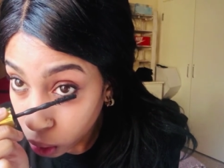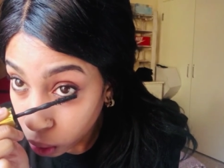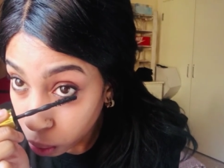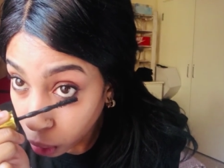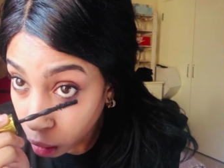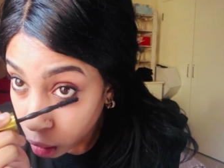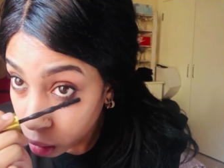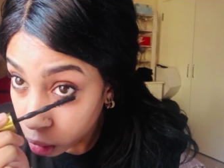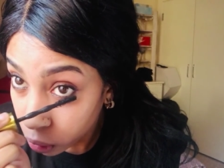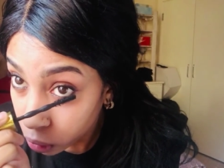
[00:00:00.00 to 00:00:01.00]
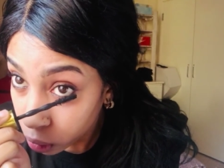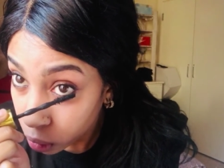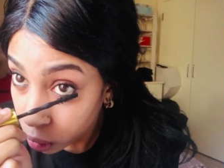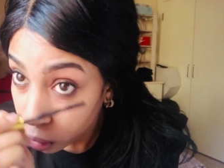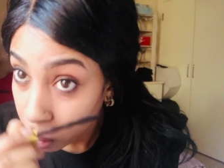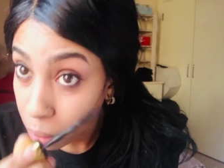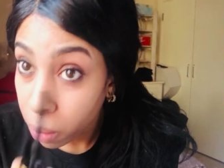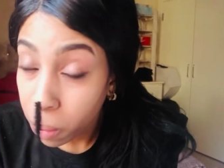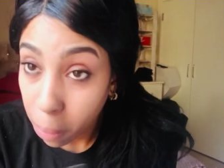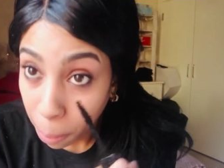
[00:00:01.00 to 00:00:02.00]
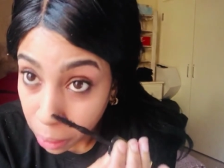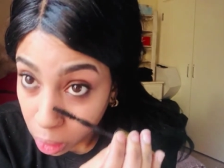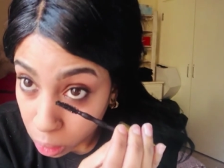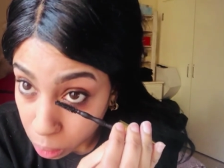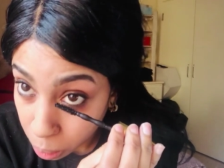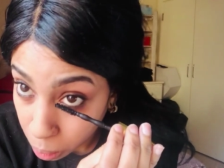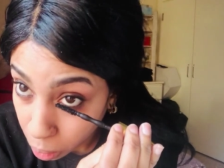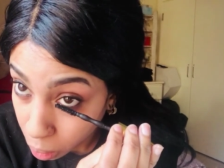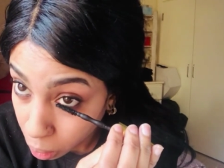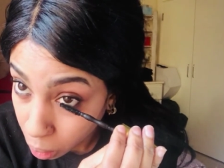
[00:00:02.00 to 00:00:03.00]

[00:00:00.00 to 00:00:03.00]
on my eyelids a little bit.